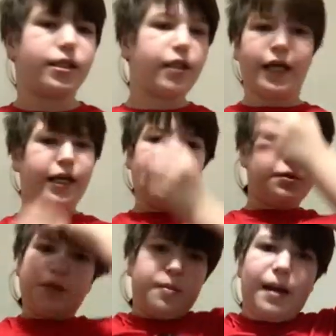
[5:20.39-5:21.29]
Like, he
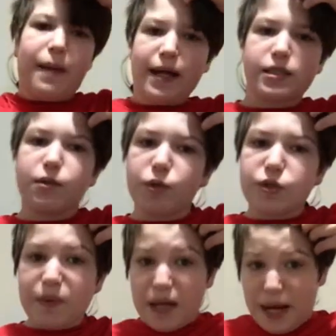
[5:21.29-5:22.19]
was made by a Tin
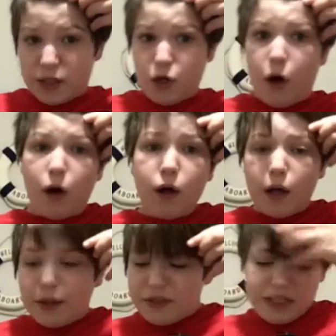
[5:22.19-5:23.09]
Woodsman, and that's all,
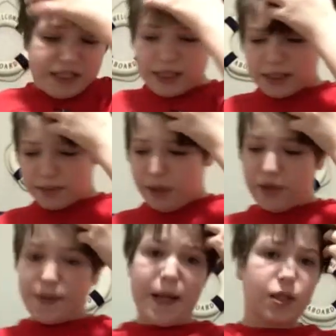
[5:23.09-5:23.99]
the Tinsmith,
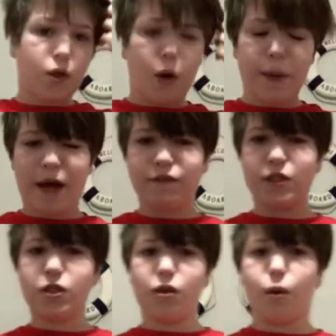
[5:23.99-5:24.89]
and that's all we have to
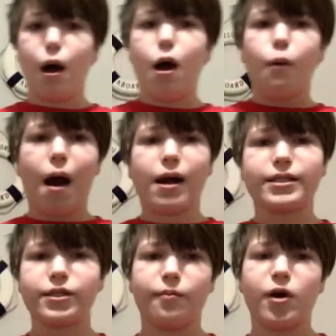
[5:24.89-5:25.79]
do. Whereas
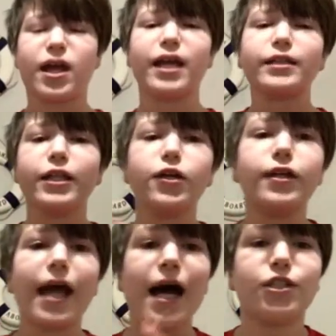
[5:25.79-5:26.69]
in the book, he literally
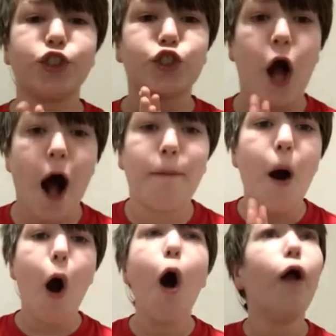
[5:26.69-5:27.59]
has to chop
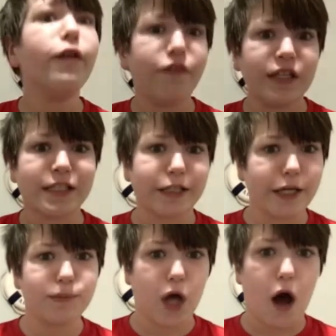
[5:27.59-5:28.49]
all of his
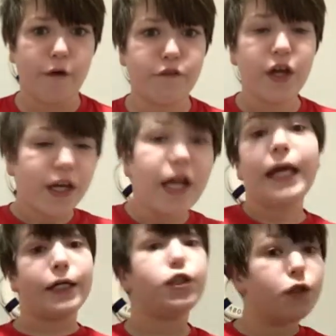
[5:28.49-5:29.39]
limbs off,
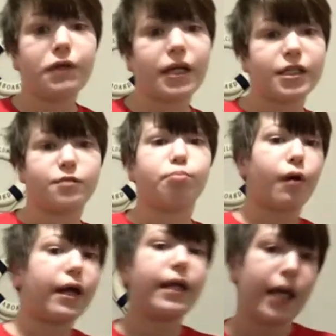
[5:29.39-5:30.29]
including his
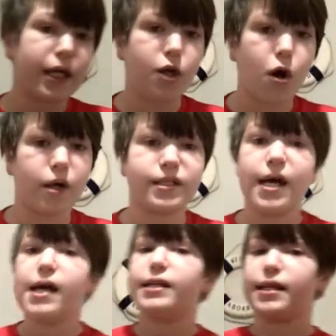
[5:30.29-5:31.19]
brain and heart,
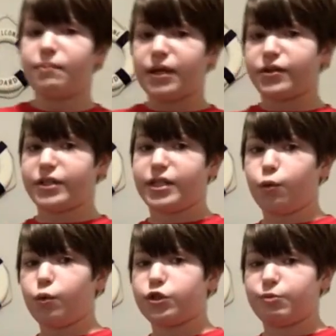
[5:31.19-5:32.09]
to be the Tin
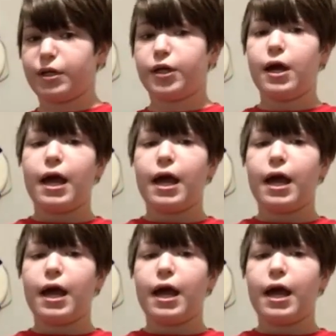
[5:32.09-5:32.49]
Woodsman.